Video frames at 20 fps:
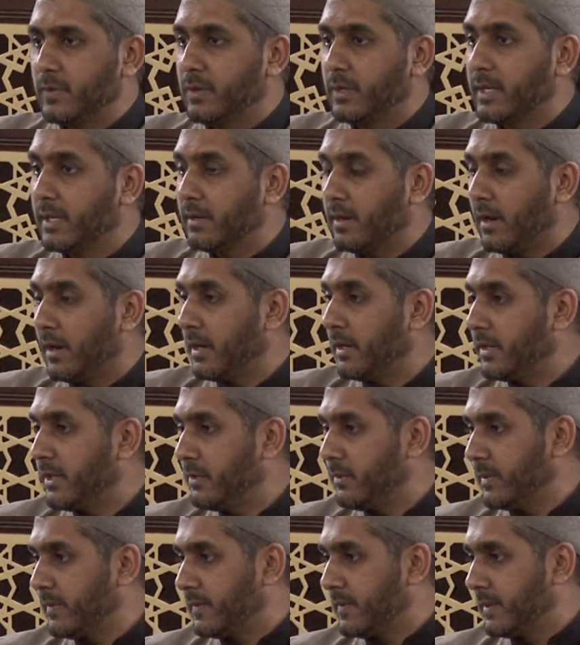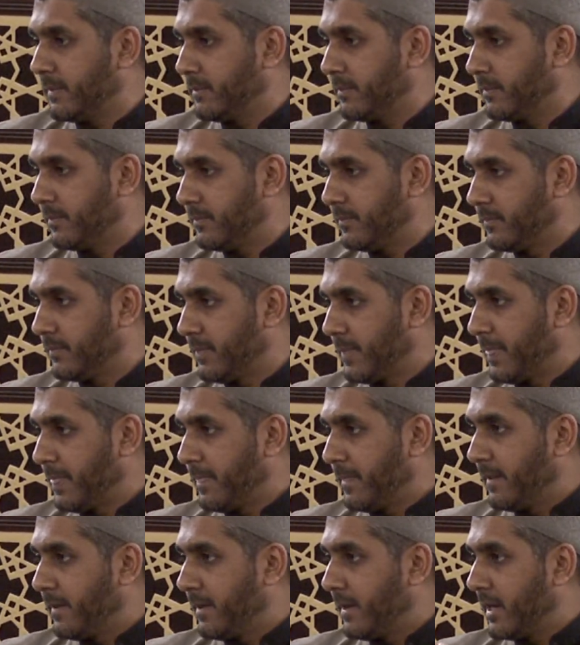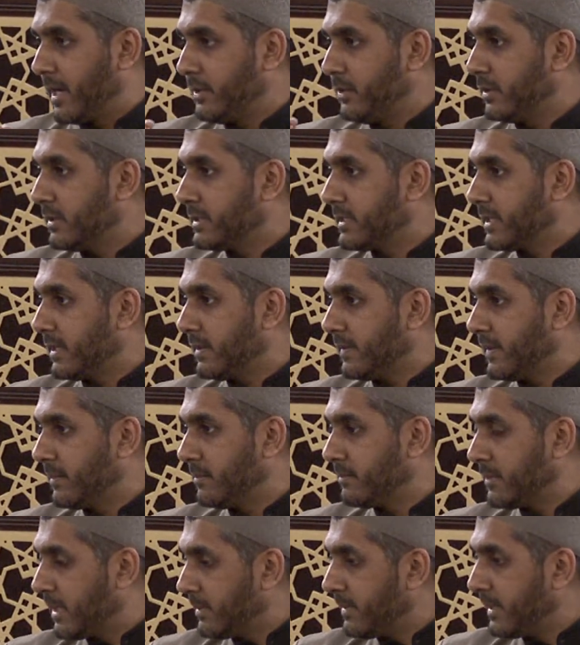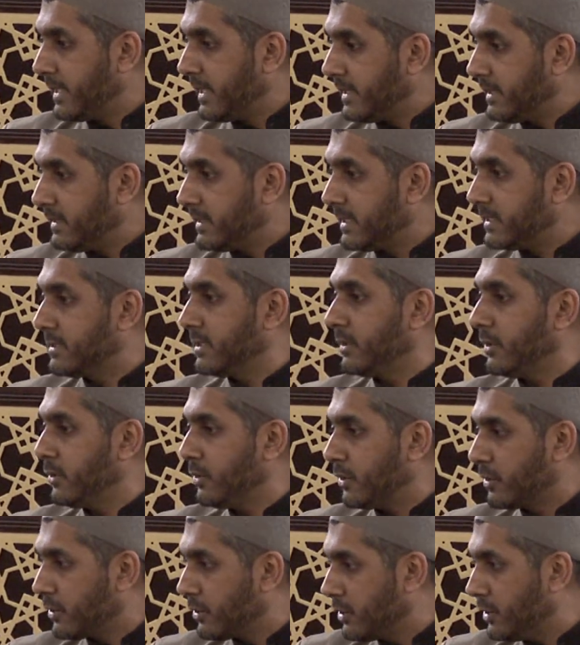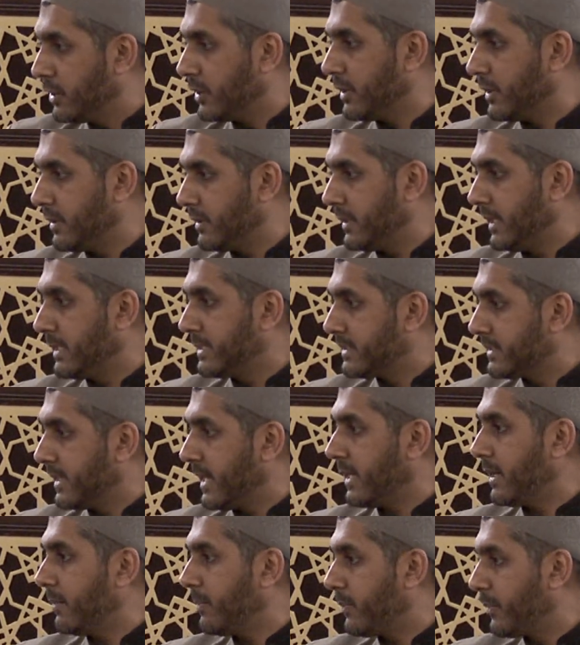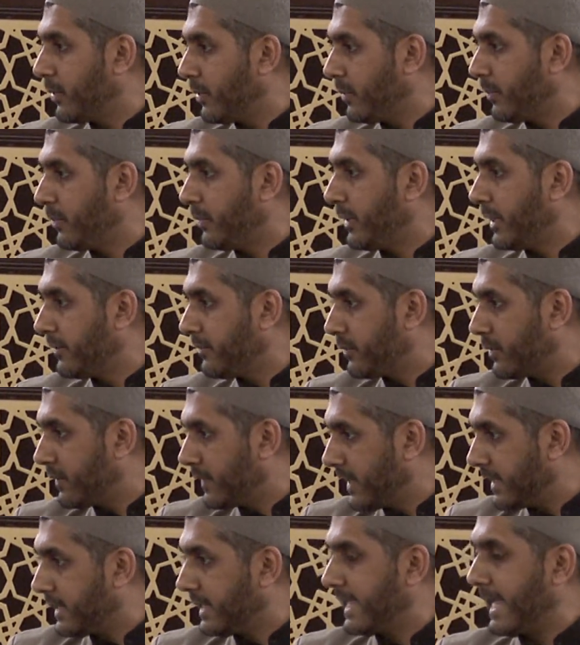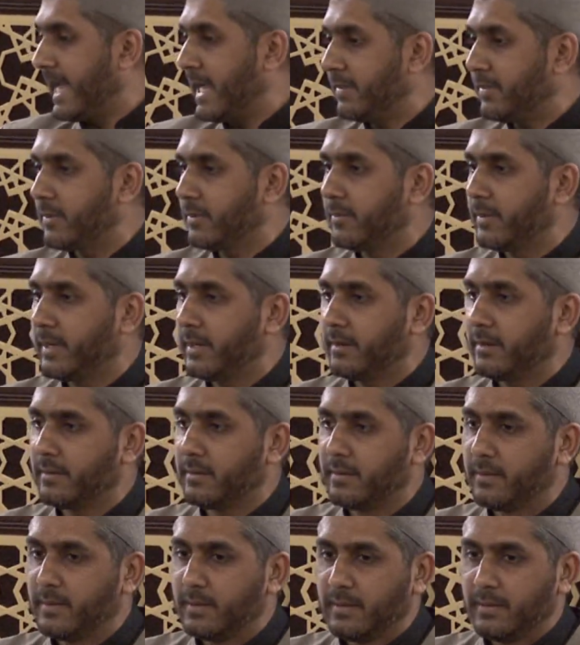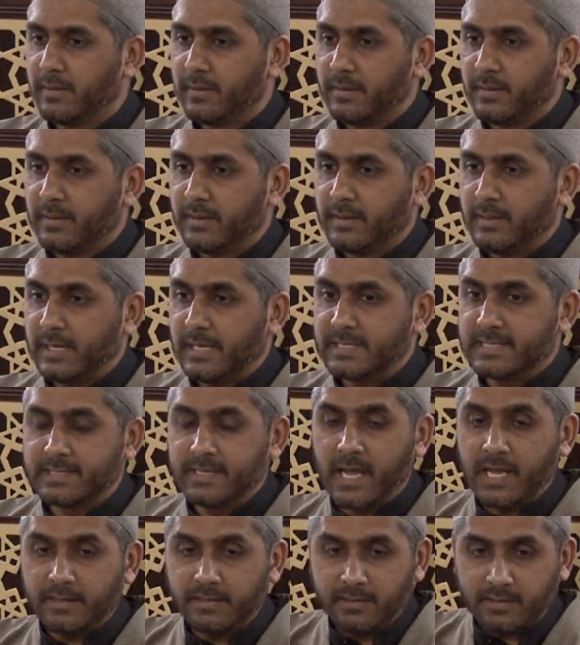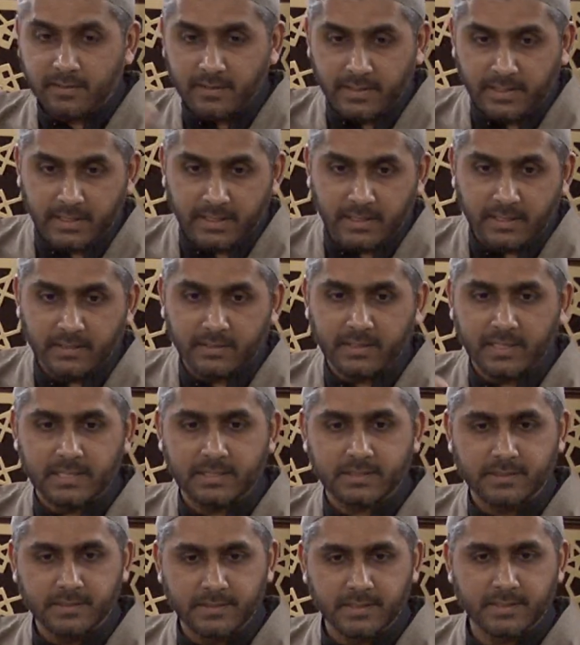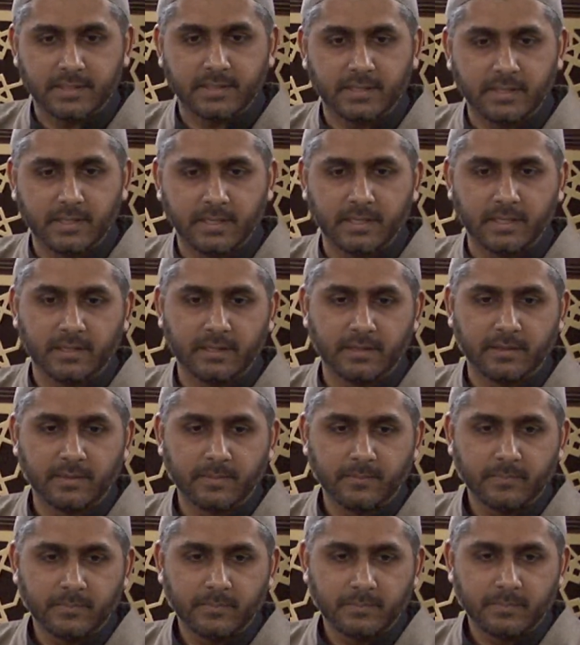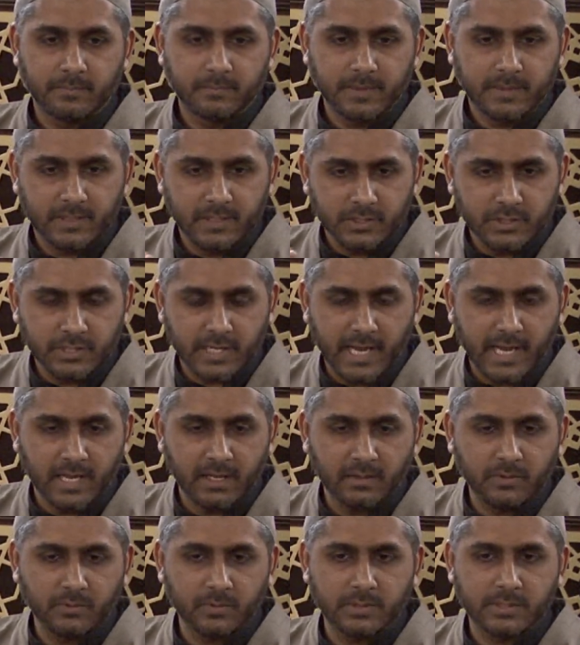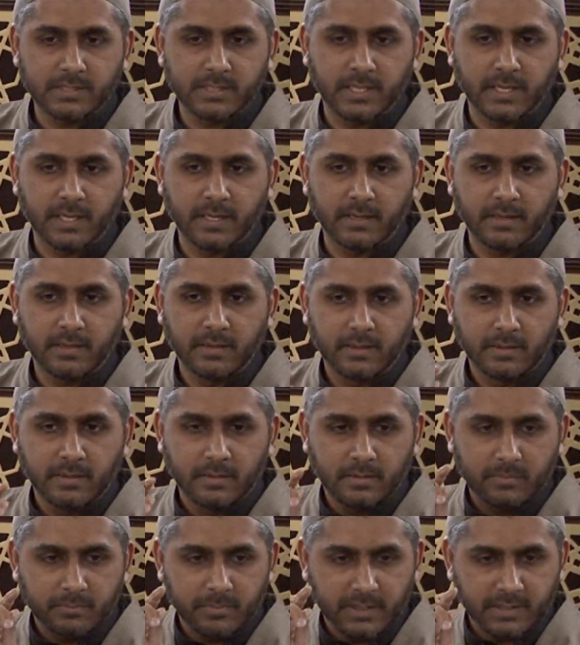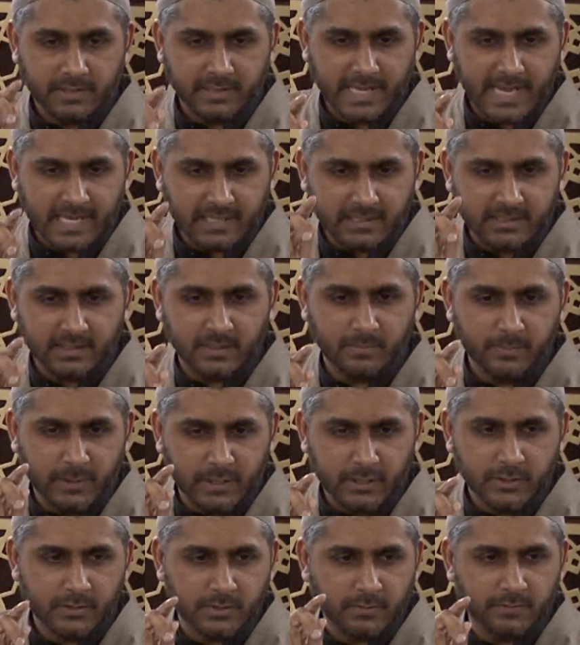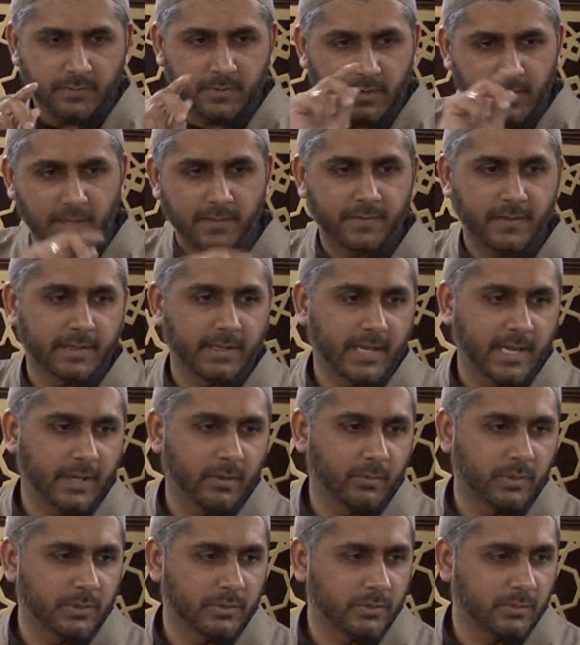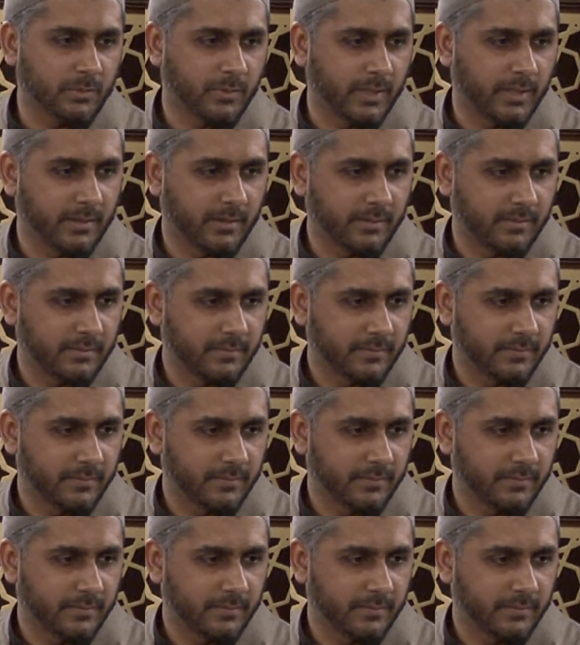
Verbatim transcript: you can argue with them and you'll tell them, Baba, it doesn't look good. It's not appropriate for that gathering. It's not clean. It's dirty. But the child will say, But that's the piece of cloth that I want to wear.